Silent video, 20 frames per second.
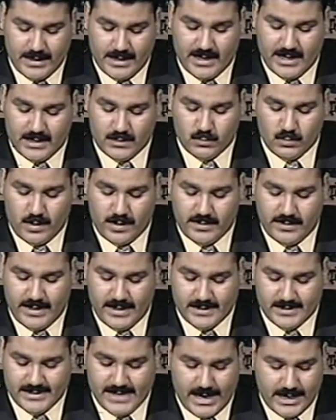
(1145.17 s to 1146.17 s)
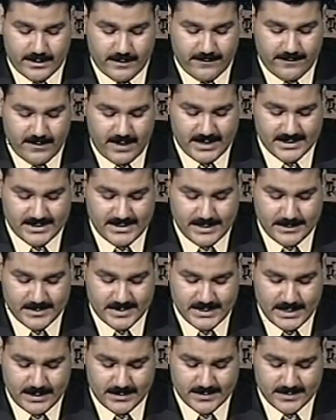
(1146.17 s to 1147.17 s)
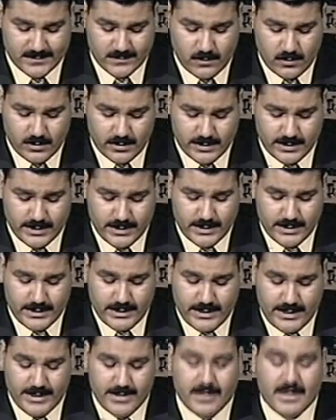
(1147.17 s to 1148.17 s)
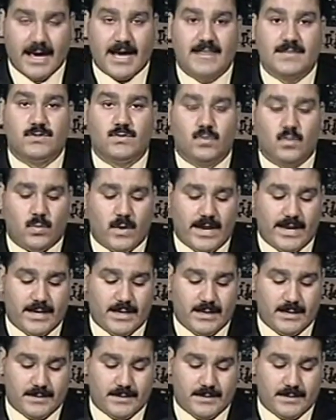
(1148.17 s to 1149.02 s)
and what they sacrificed themselves for in that way.